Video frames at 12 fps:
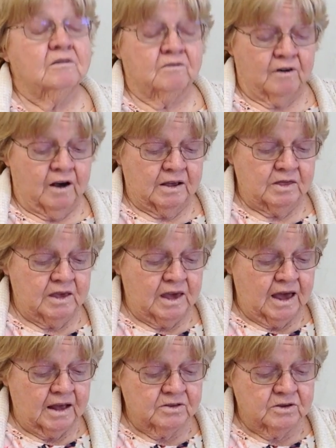find the
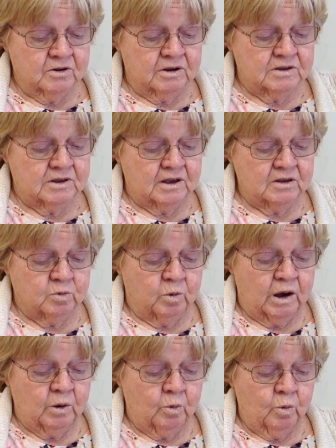answer. It says,
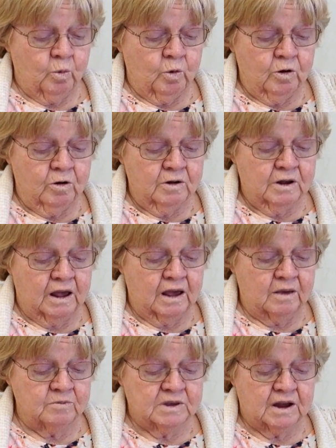what word
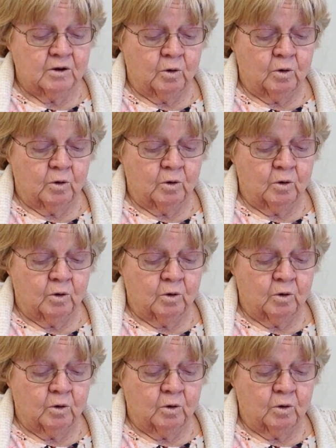names an